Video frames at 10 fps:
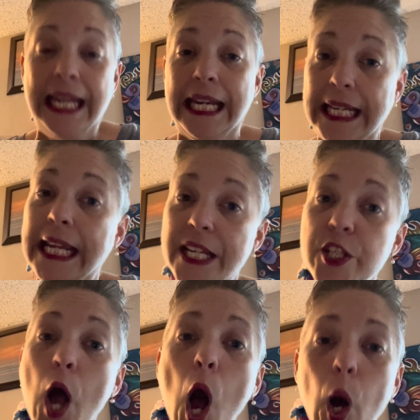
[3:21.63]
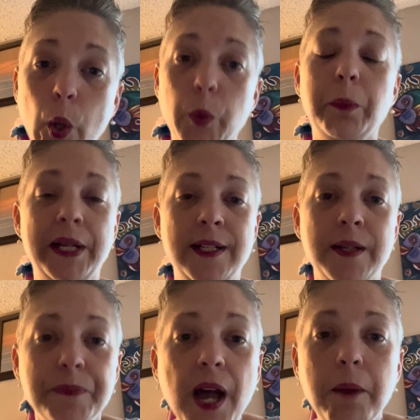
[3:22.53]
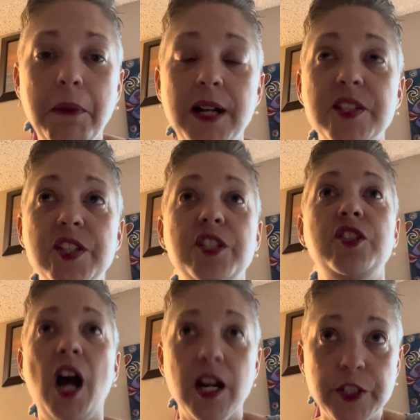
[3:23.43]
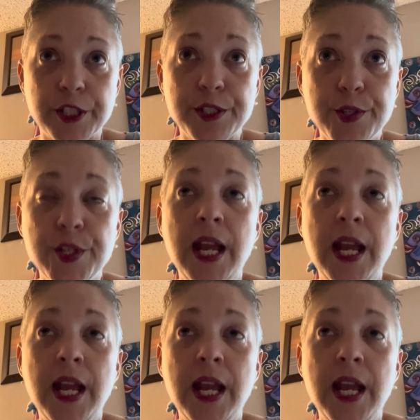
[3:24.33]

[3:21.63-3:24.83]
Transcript: in his home amongst doctors